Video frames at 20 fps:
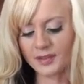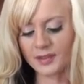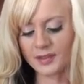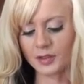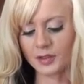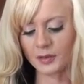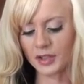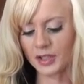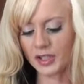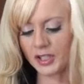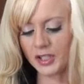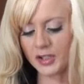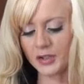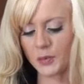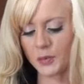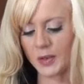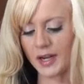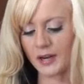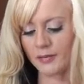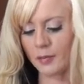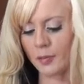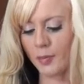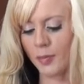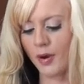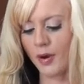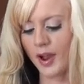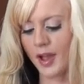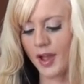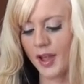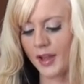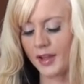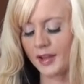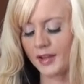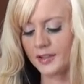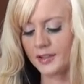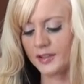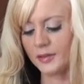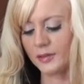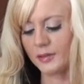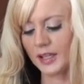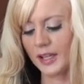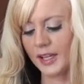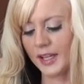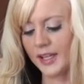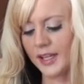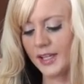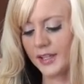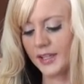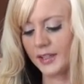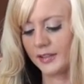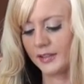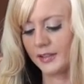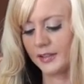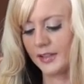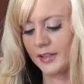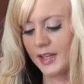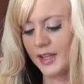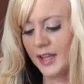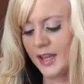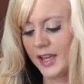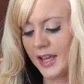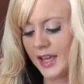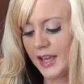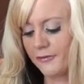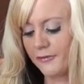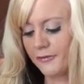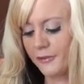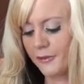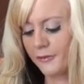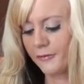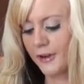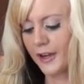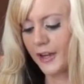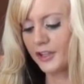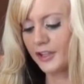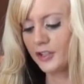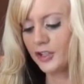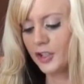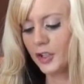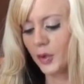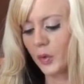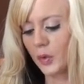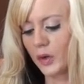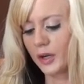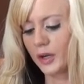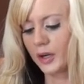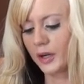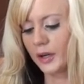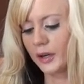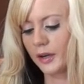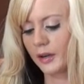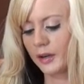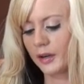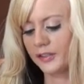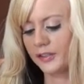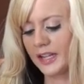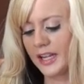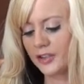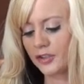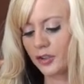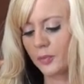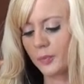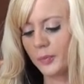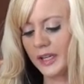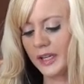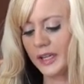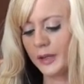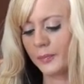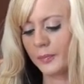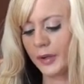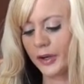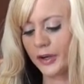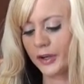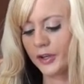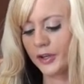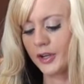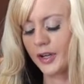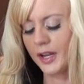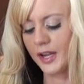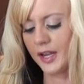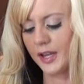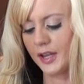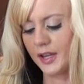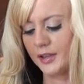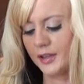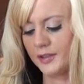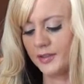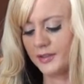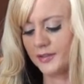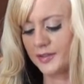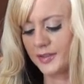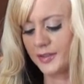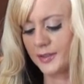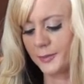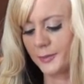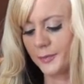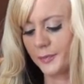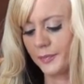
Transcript: So you can use whatever brand you like. If you find your all natural peanut butter is